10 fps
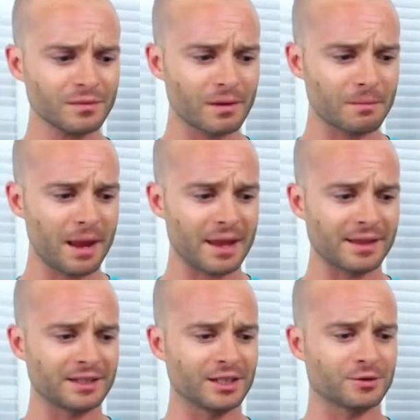man,
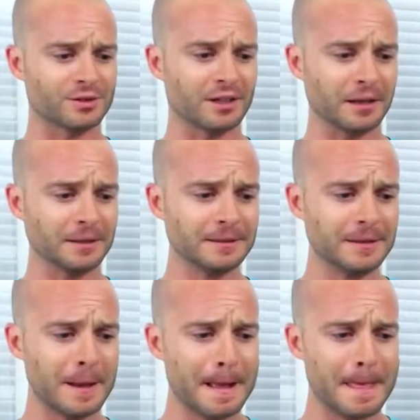that's interesting.
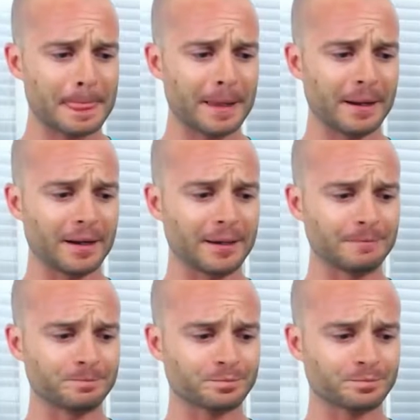All